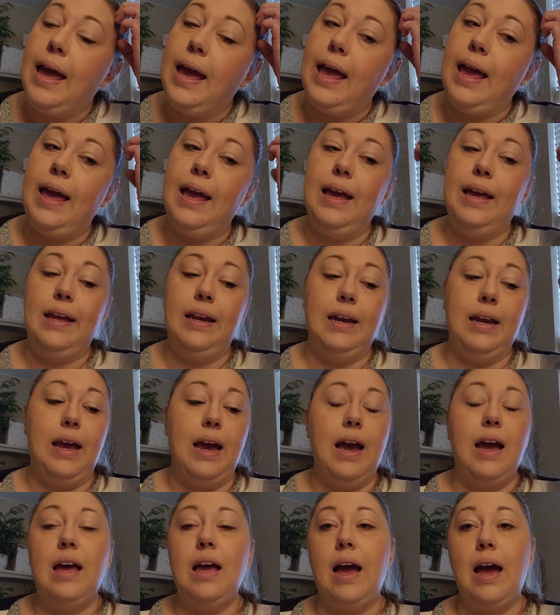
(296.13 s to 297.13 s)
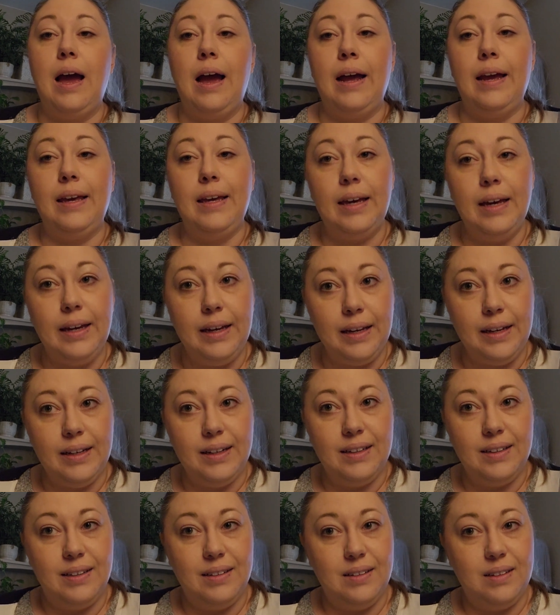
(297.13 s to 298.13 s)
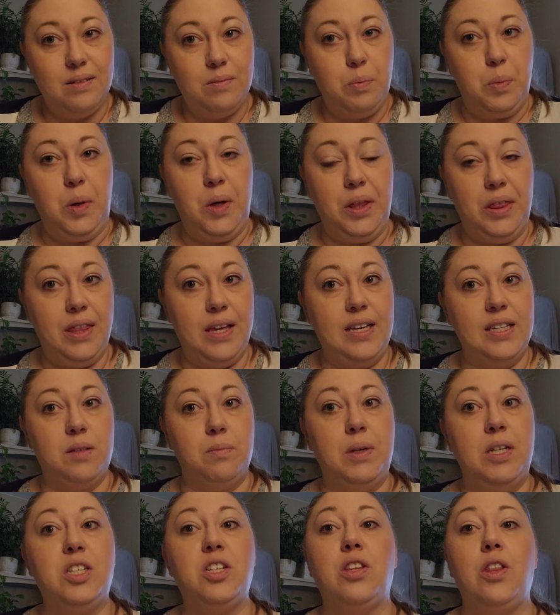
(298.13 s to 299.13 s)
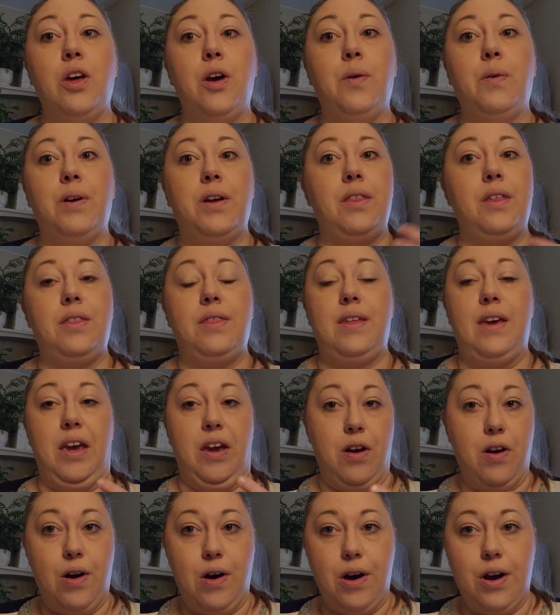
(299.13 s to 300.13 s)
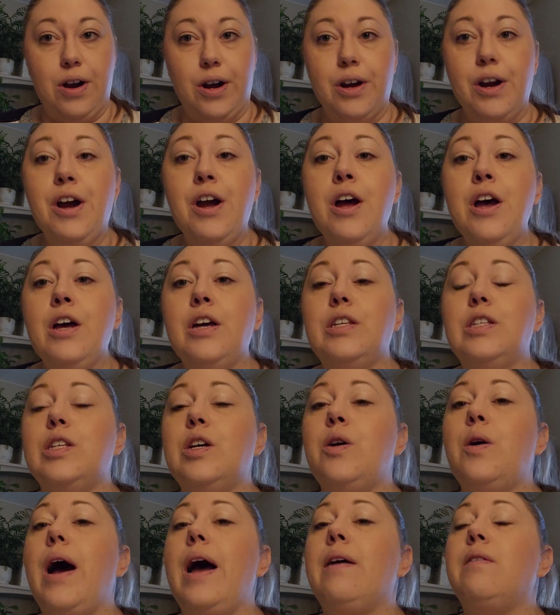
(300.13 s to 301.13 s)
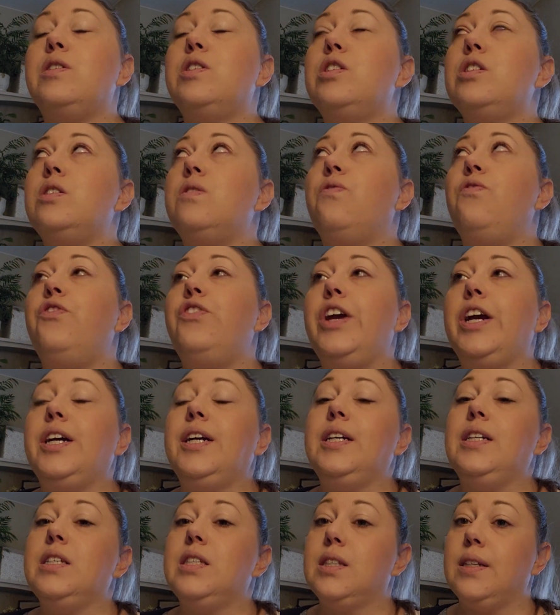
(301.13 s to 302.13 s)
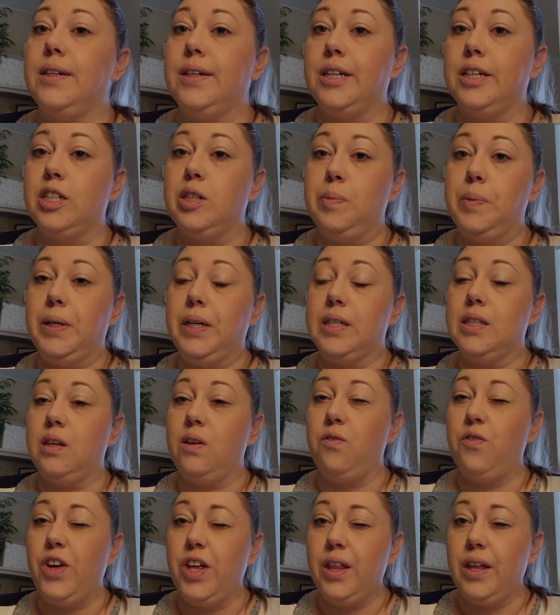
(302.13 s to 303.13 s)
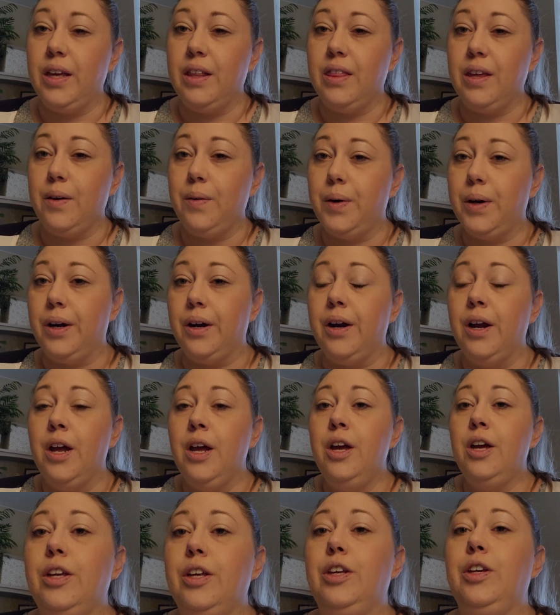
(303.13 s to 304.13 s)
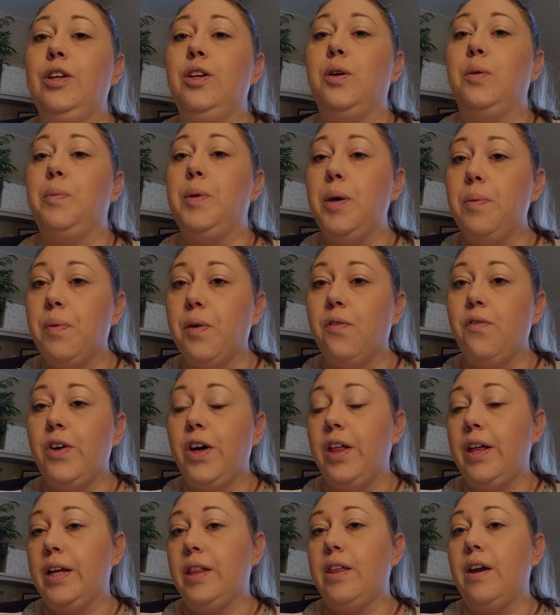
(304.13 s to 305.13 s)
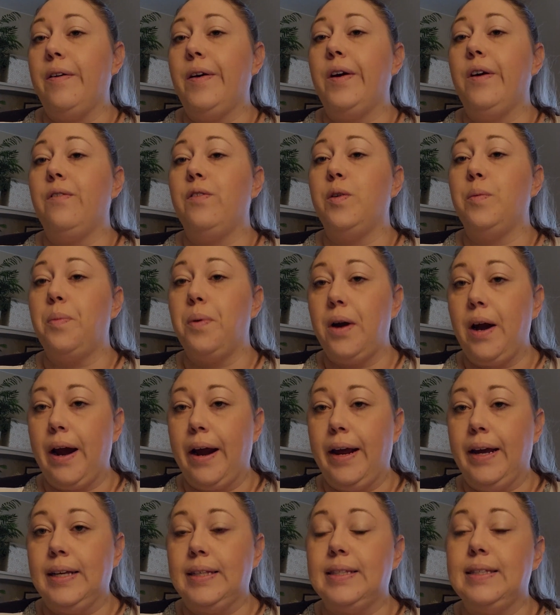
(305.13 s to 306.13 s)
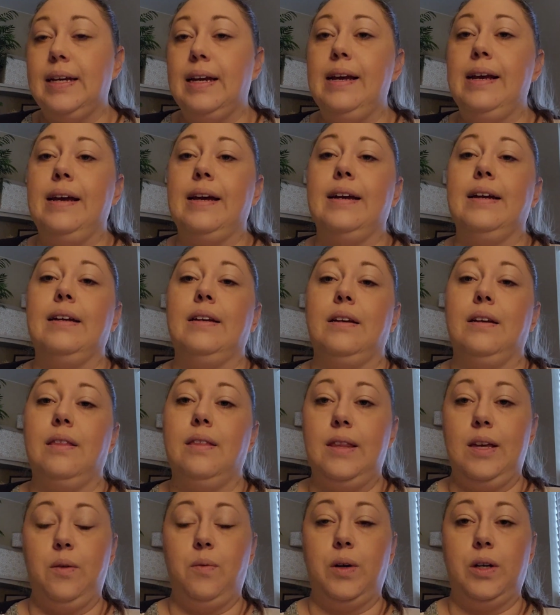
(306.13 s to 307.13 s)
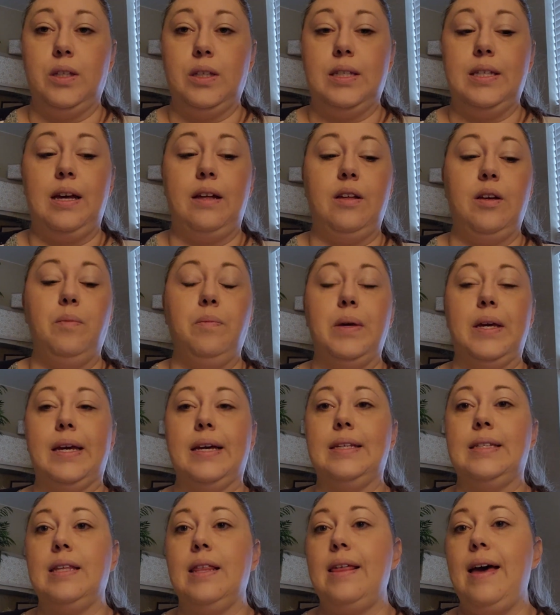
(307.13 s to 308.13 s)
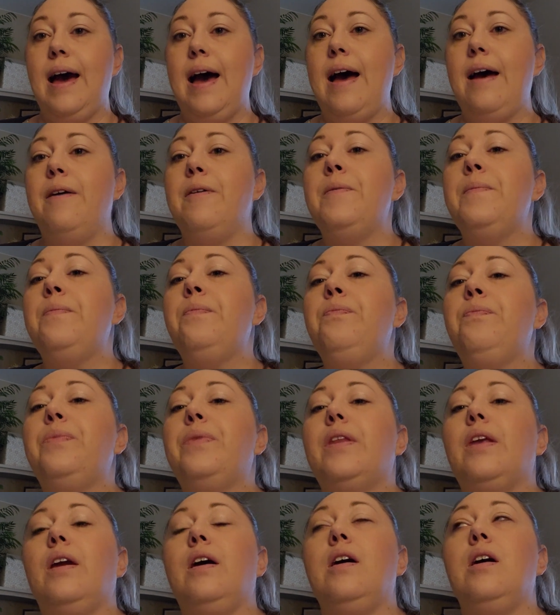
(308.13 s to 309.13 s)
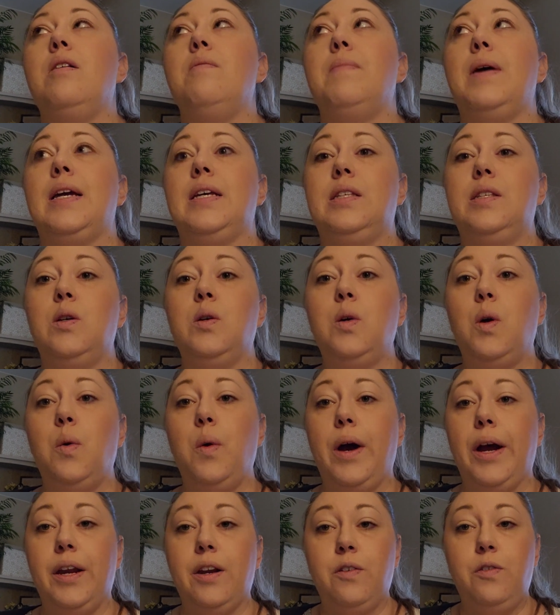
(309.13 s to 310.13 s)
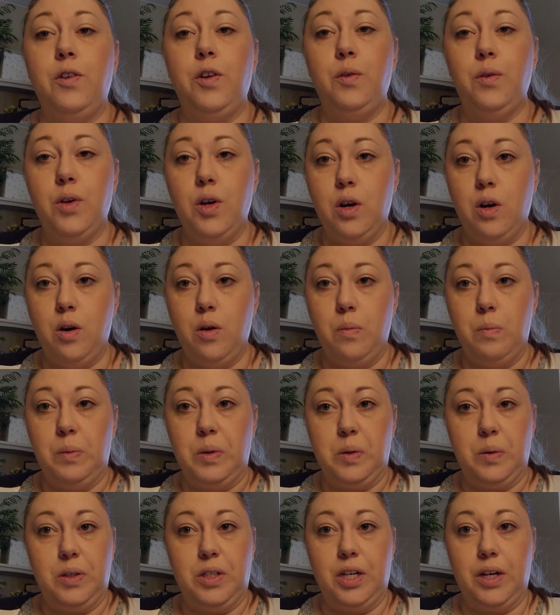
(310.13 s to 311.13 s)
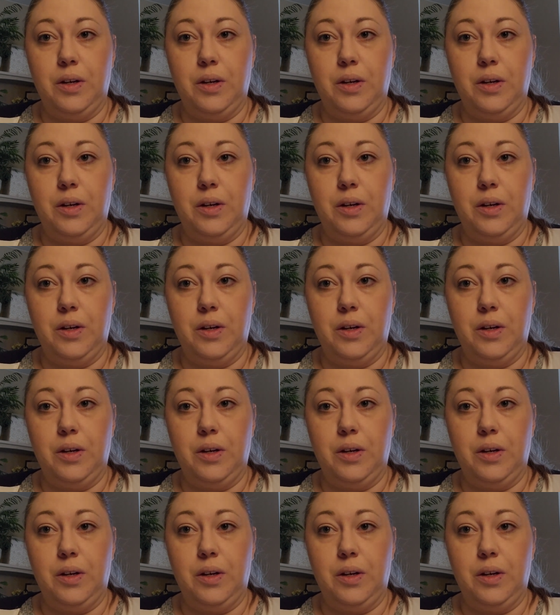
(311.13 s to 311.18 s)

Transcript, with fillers: and I can't put these much lower than they are. So I was just very discouraged because I felt like they were, you know, people felt like they were overpriced and they weren't selling because of that. Um, I sold quite a few gnomes, which